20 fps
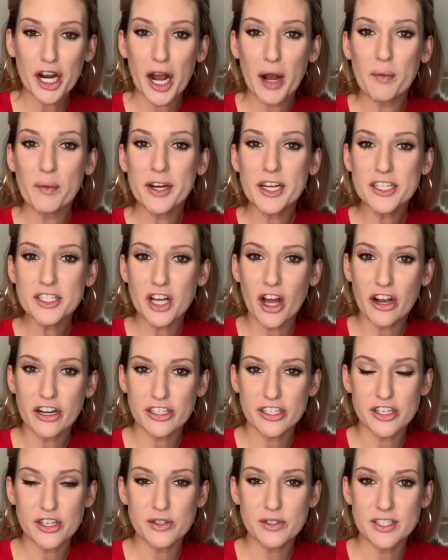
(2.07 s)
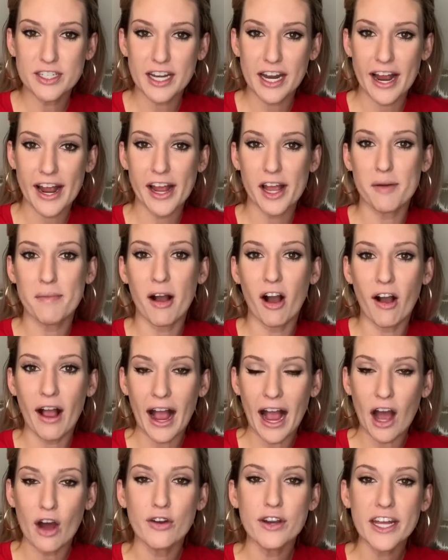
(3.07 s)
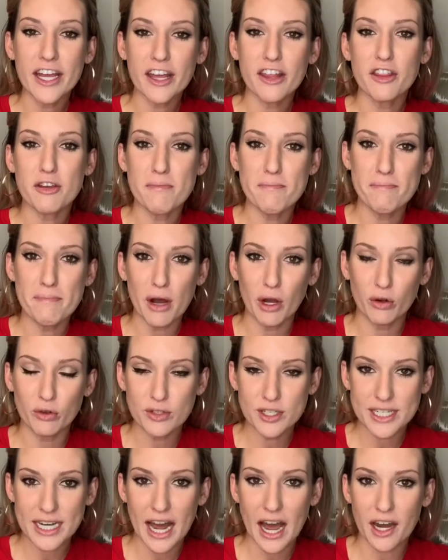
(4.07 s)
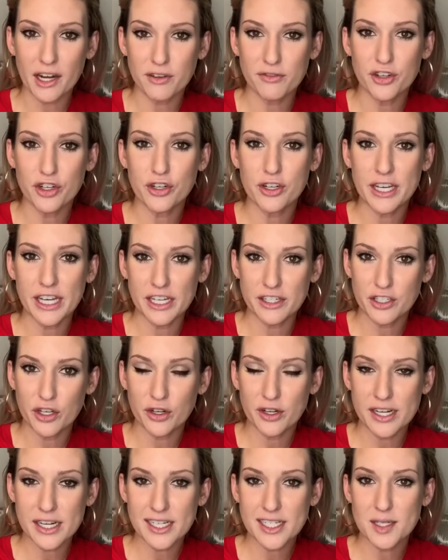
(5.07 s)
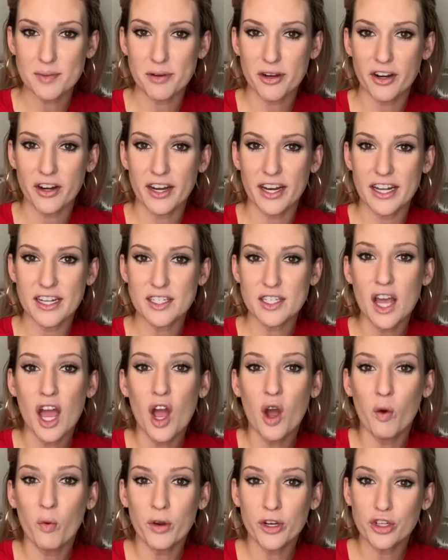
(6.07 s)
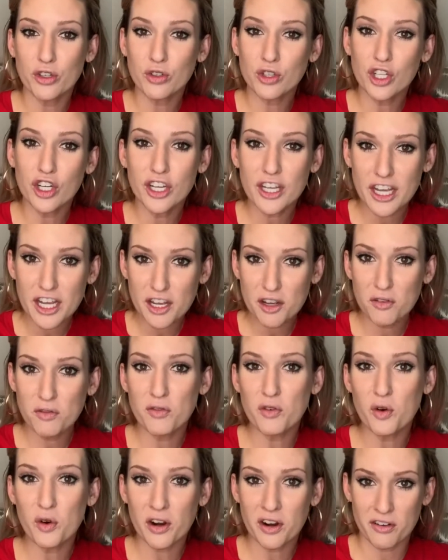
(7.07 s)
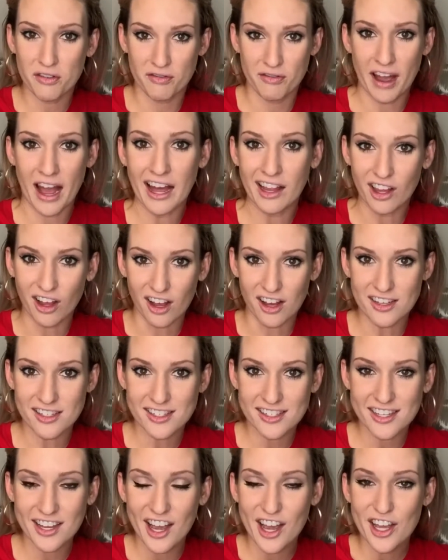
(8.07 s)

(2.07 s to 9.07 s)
I want to talk to you today about how to get the most out of your ketone experience when you're looking for fat loss.